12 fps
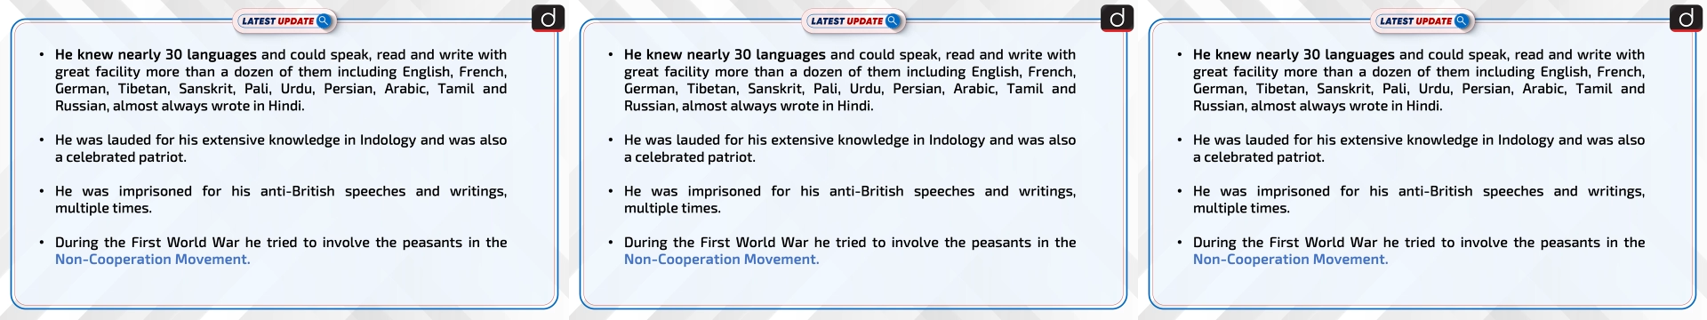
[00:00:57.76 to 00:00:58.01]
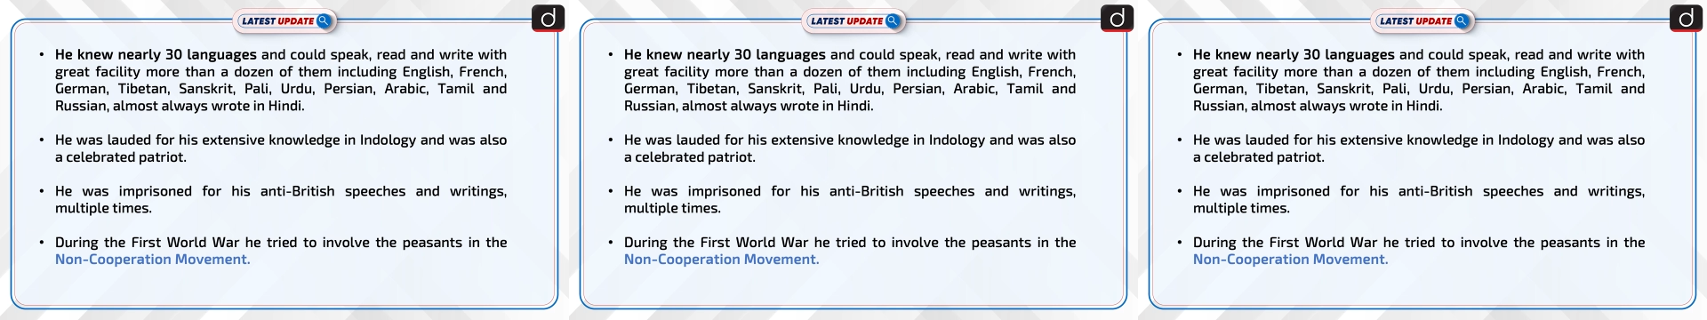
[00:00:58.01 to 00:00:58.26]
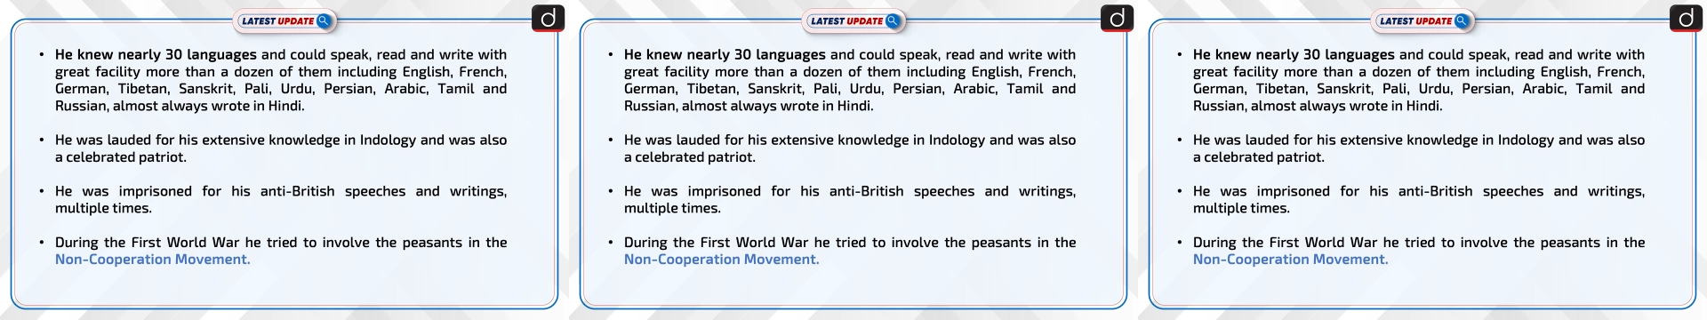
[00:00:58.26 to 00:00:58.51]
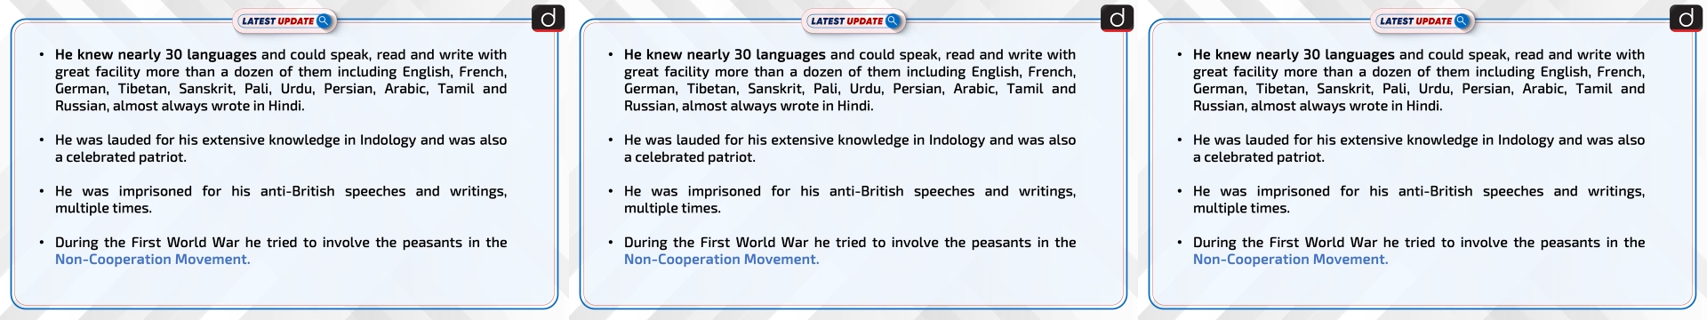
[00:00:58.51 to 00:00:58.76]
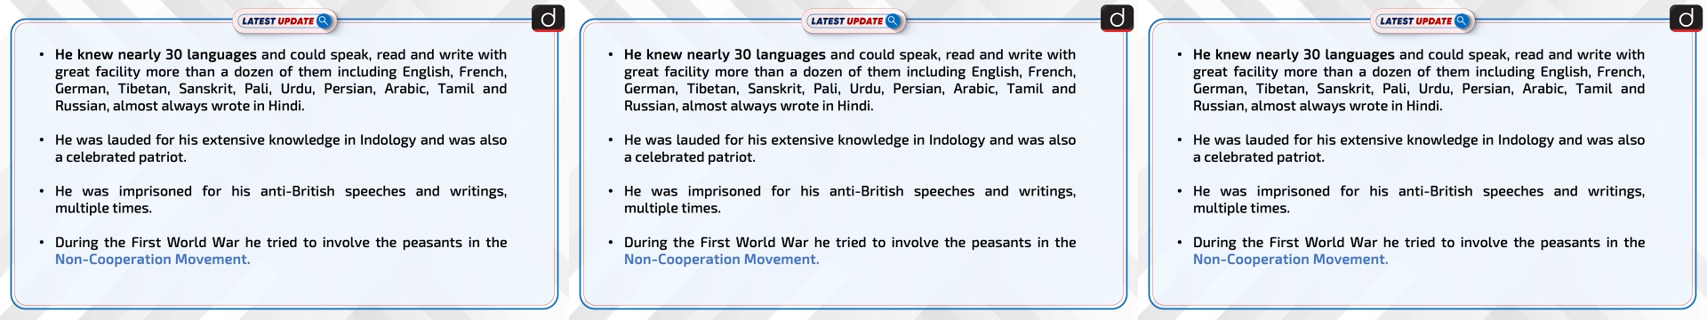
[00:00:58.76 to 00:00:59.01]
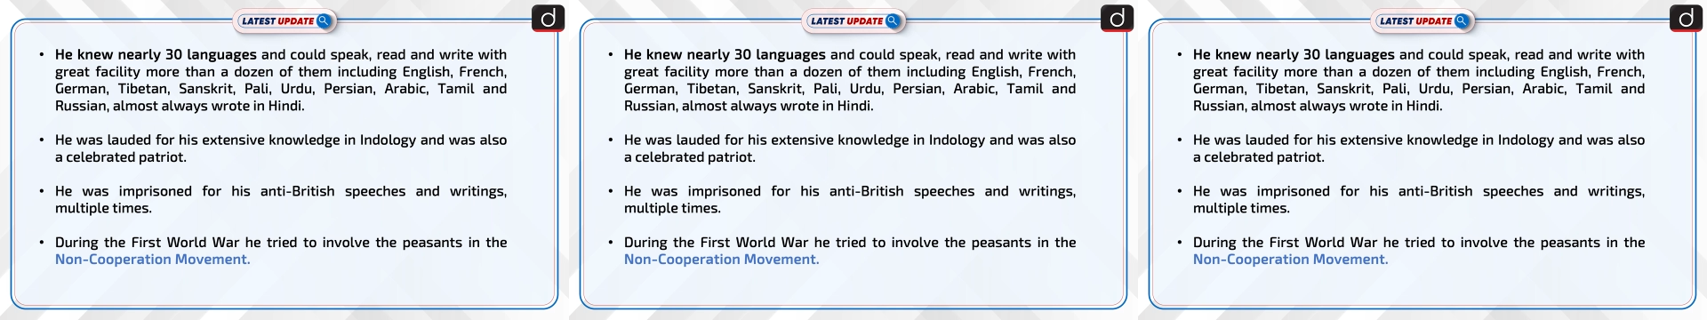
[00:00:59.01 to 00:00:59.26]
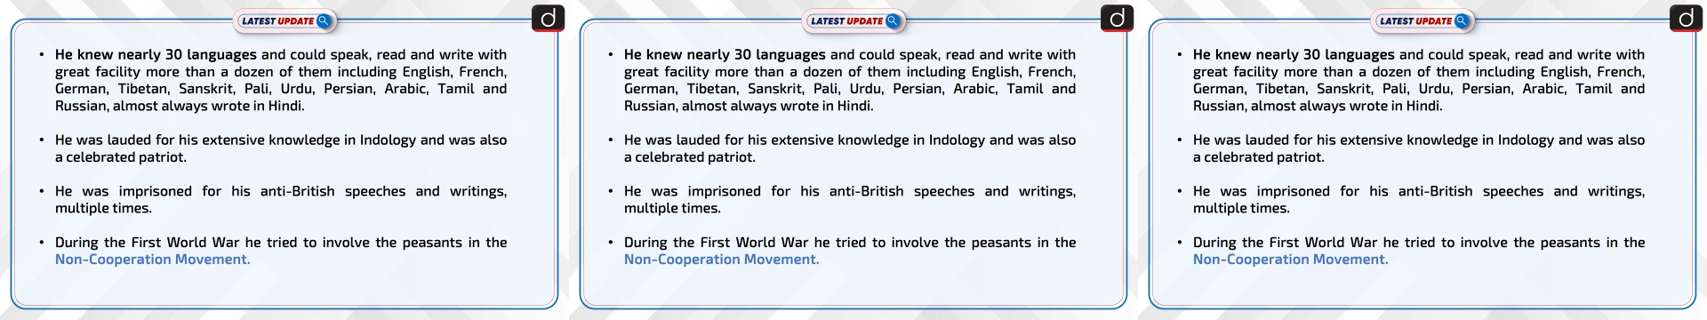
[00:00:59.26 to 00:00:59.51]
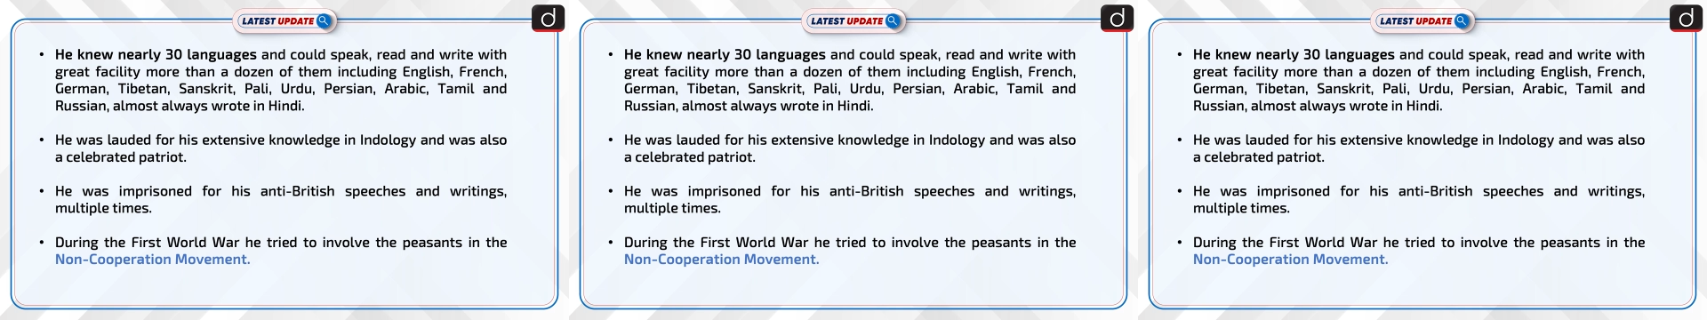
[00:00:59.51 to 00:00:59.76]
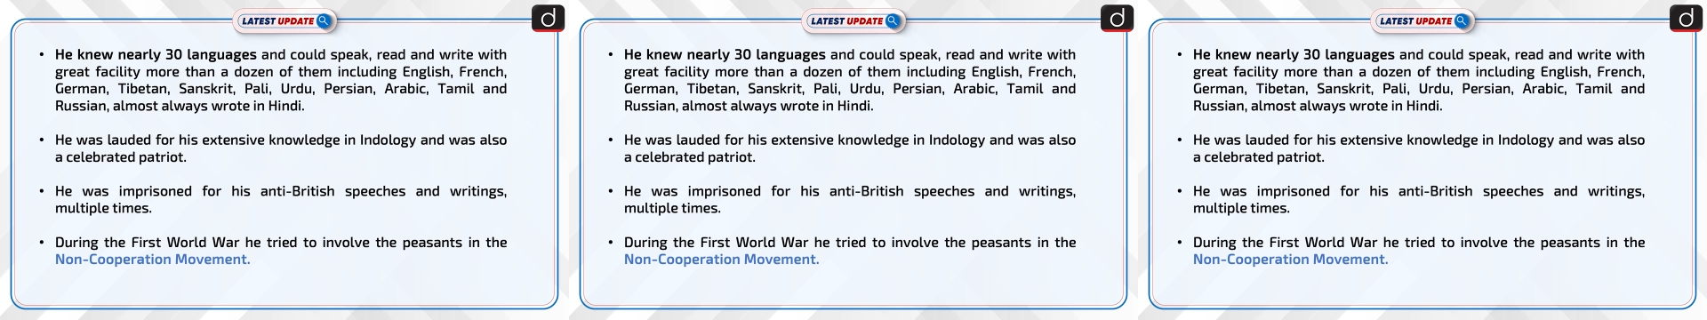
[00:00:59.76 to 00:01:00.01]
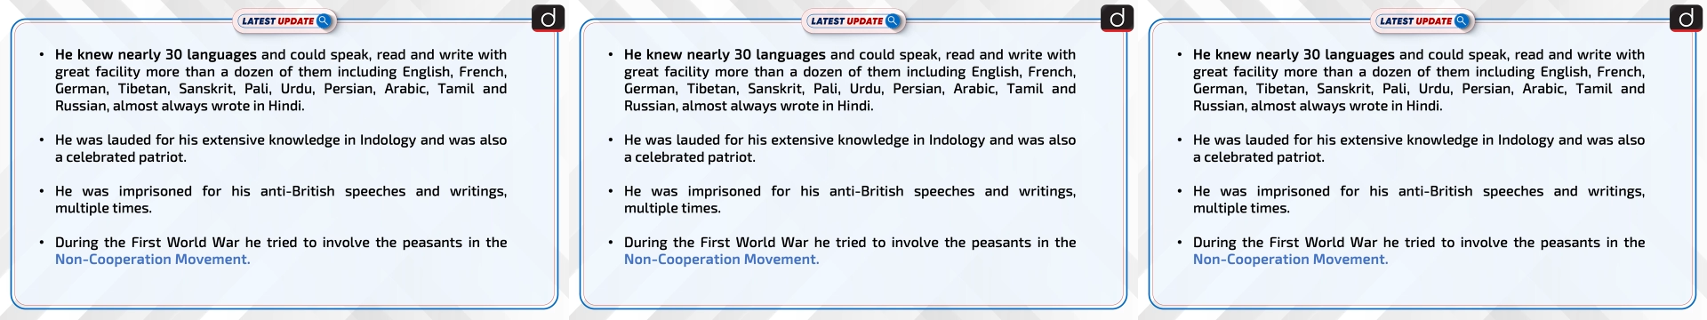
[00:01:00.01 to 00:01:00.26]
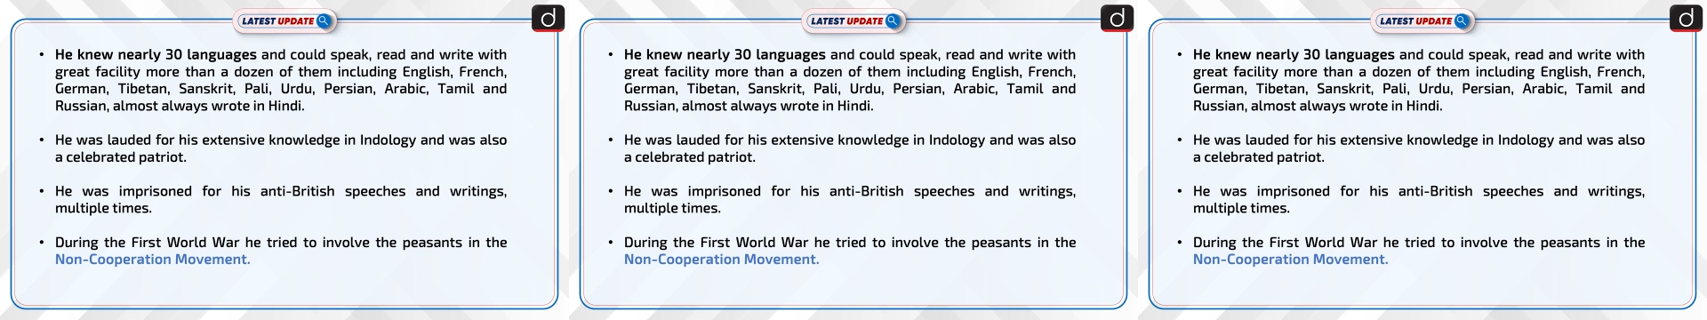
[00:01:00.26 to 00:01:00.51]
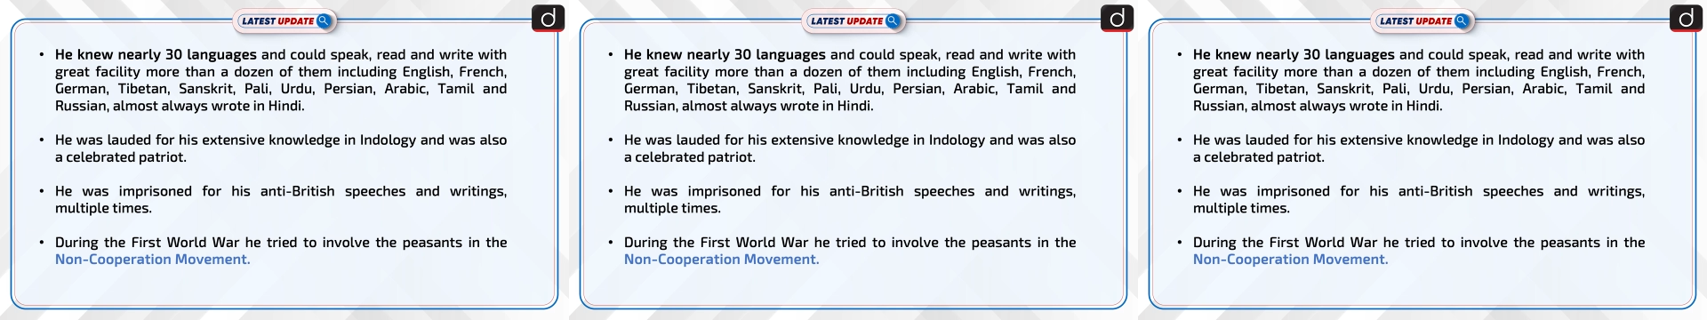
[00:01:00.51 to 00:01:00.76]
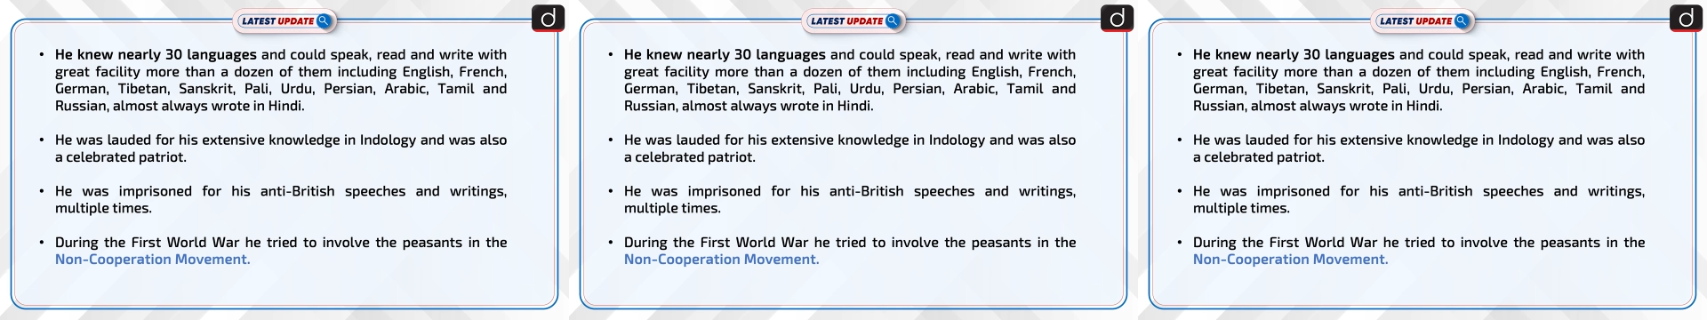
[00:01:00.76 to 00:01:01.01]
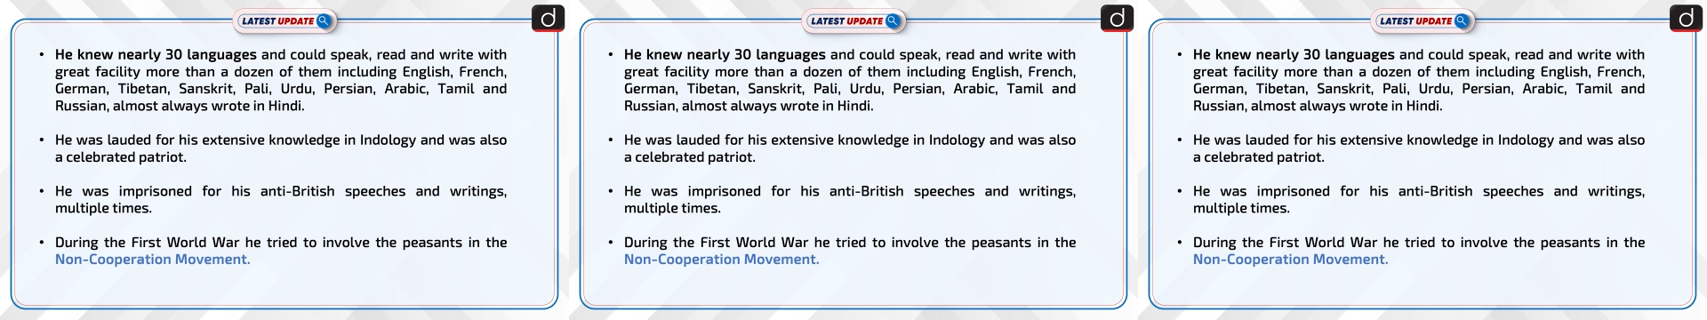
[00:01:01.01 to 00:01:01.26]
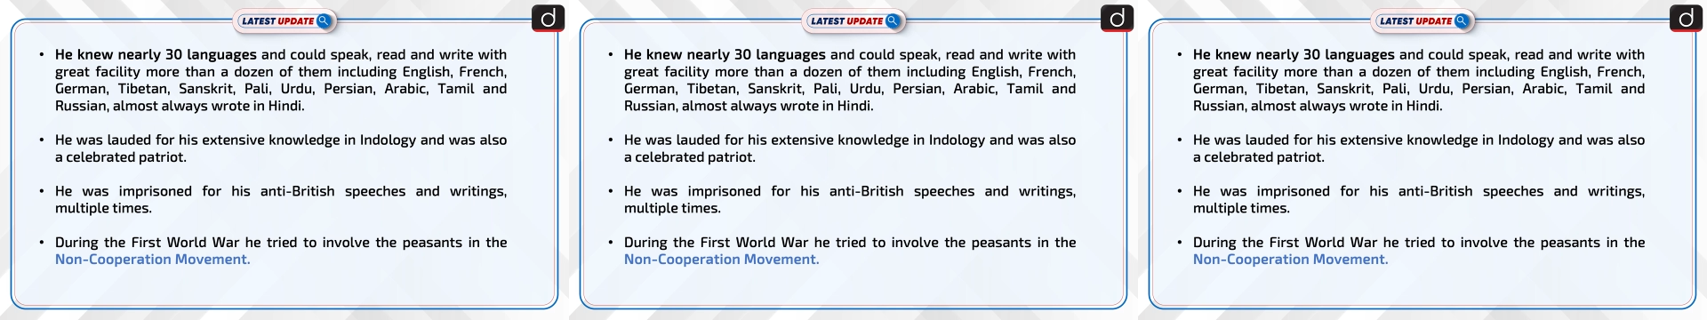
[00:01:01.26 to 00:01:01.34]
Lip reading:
[unreadable: no face in view]